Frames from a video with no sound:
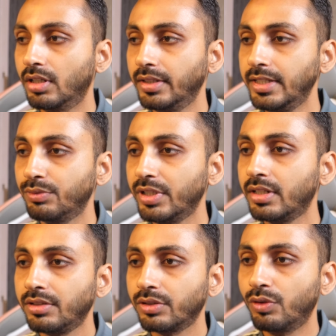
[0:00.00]
this
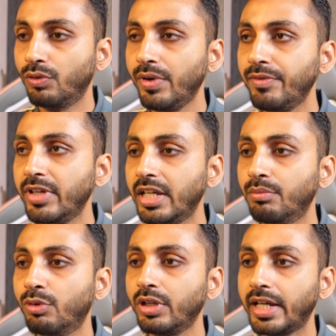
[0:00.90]
one. So when we
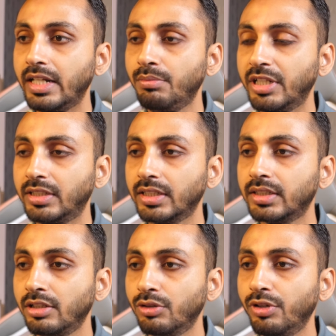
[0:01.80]
import any
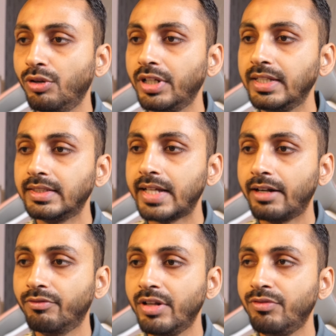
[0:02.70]
picture, you will notice
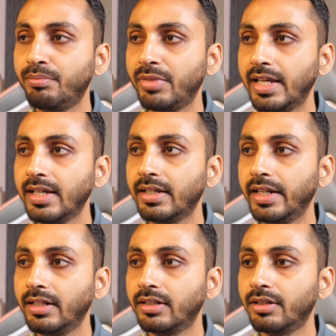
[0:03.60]
that when we play
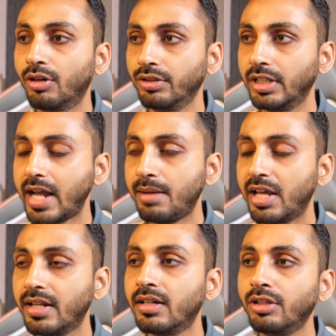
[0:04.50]
it on the
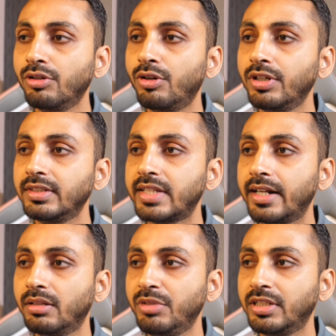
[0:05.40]
timeline, you will notice
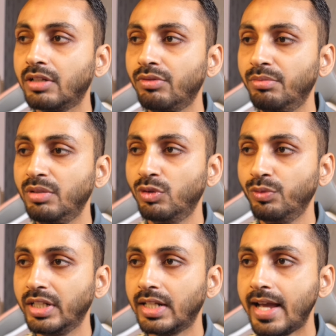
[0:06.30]
that the picture will be
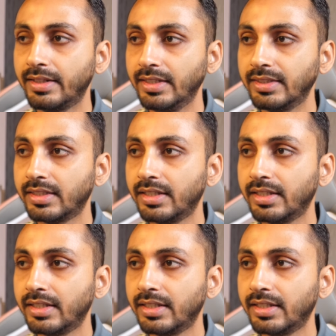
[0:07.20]
moving like this.